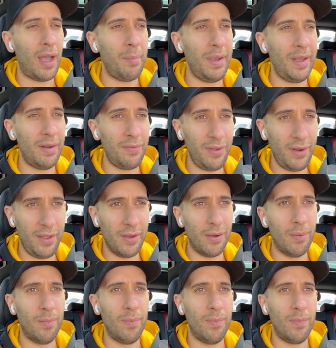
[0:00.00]
I made a
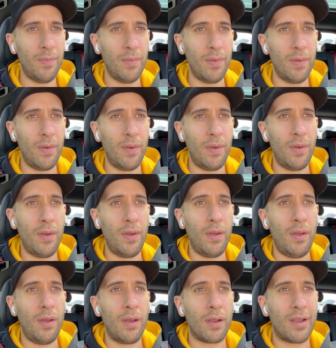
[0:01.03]
video
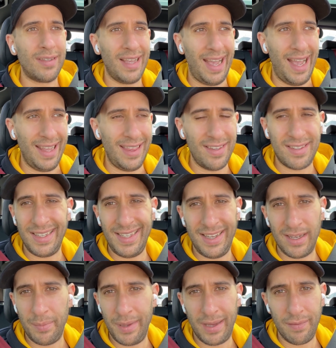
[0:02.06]
because I had this
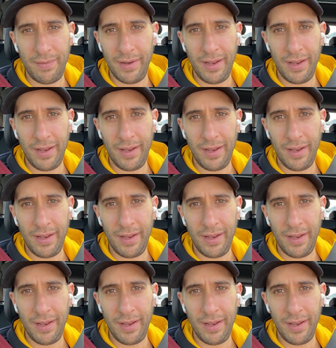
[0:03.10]
idea to make a